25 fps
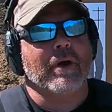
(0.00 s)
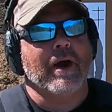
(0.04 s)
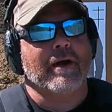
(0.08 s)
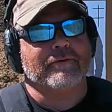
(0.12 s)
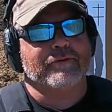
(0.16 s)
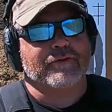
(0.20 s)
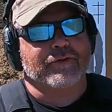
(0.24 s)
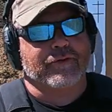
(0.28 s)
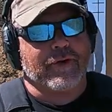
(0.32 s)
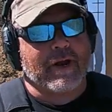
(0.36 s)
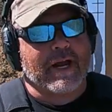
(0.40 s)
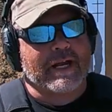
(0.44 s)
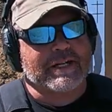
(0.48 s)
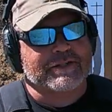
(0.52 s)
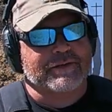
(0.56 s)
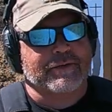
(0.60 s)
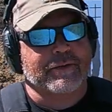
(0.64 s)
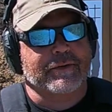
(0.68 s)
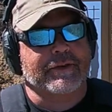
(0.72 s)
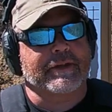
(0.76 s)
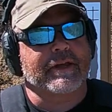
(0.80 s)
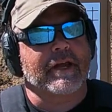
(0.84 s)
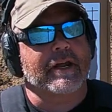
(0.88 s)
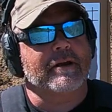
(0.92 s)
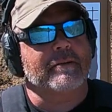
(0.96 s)
have
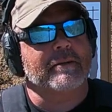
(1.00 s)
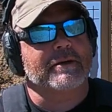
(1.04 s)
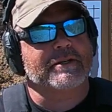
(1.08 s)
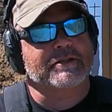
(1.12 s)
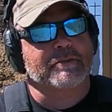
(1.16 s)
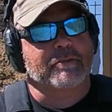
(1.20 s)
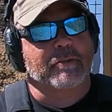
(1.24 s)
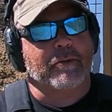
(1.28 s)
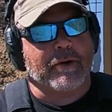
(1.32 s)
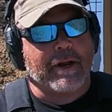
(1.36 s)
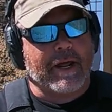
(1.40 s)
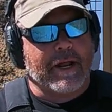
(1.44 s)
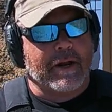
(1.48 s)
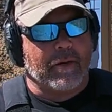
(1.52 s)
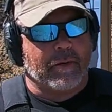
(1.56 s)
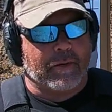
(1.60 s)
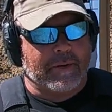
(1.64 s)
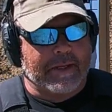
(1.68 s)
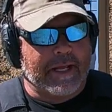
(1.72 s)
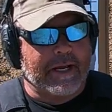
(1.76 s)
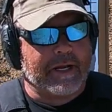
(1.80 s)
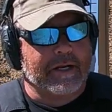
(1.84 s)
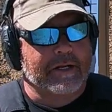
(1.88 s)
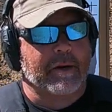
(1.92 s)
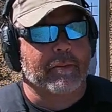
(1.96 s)
transferred the gun to my support hand
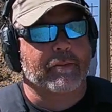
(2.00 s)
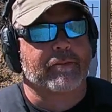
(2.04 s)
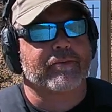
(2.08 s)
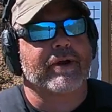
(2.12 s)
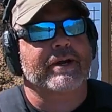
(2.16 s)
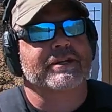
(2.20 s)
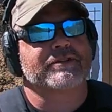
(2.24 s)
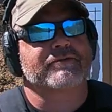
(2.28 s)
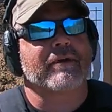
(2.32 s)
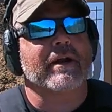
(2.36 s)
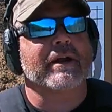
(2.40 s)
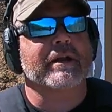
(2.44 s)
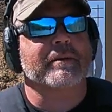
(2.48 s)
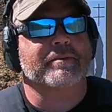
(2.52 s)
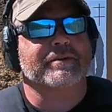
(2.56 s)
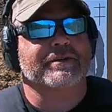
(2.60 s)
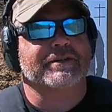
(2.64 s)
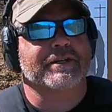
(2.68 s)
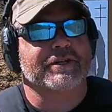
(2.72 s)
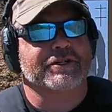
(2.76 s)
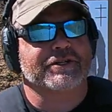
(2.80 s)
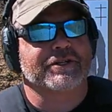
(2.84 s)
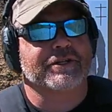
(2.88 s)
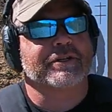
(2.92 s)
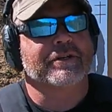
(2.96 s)
only at a compressed ready
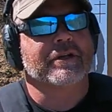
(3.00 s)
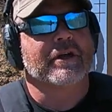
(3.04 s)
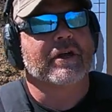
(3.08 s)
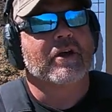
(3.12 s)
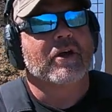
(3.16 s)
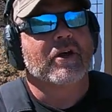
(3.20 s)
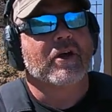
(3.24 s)
position.